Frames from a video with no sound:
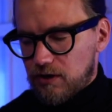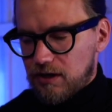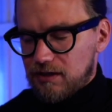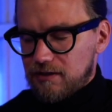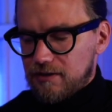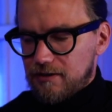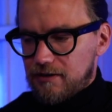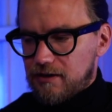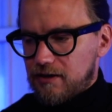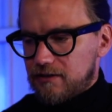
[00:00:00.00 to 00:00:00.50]

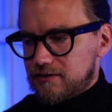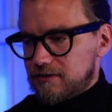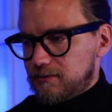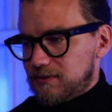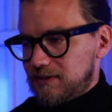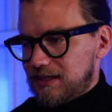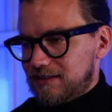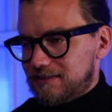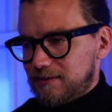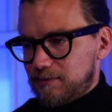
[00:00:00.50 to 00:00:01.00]
their custom
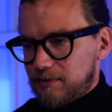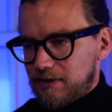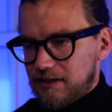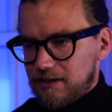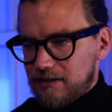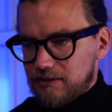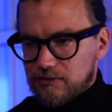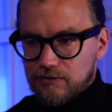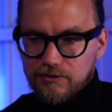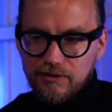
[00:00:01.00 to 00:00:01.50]

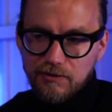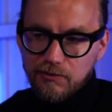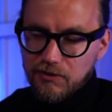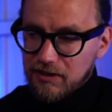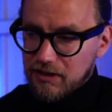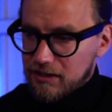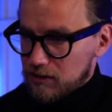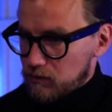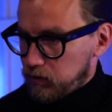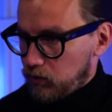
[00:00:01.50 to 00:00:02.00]
database, or they want to
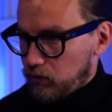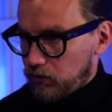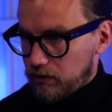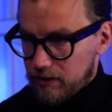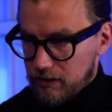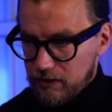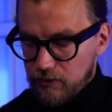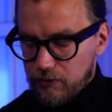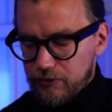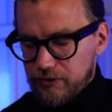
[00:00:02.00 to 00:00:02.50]
explore
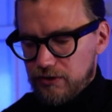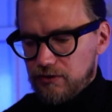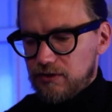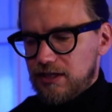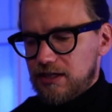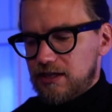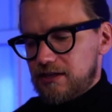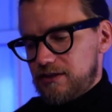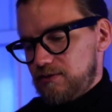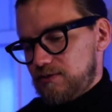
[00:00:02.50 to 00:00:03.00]
their own
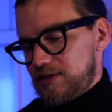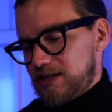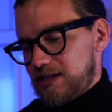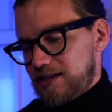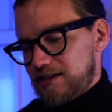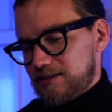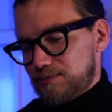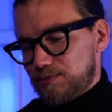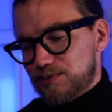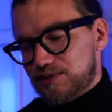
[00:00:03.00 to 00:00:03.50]
unique use case.